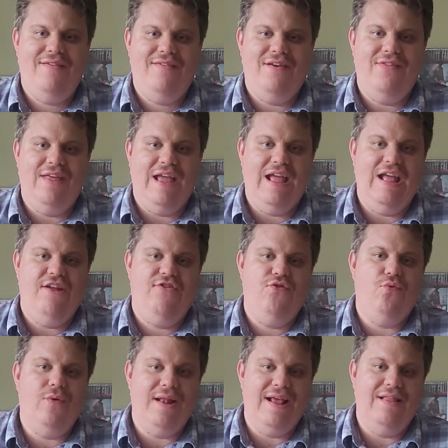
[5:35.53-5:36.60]
so the
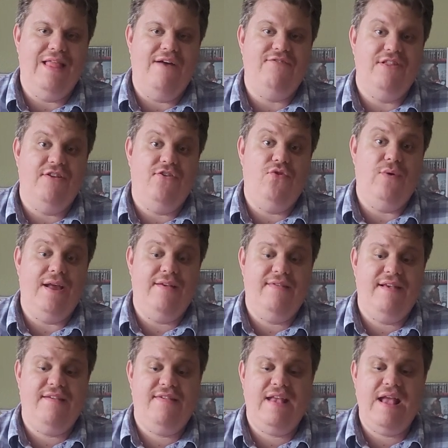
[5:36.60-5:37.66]
2011 to
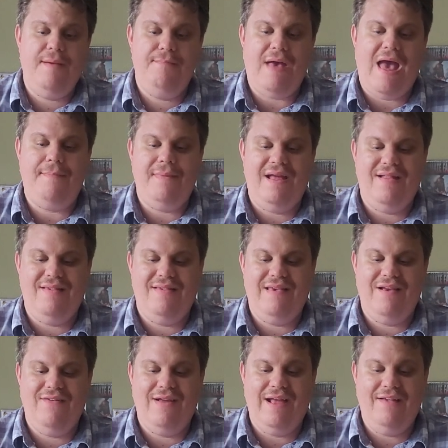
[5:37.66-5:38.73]
2016 Batman
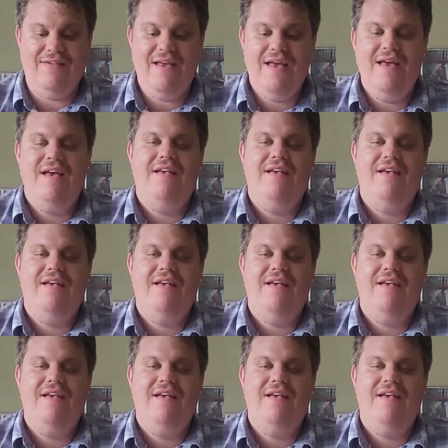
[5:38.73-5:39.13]
series.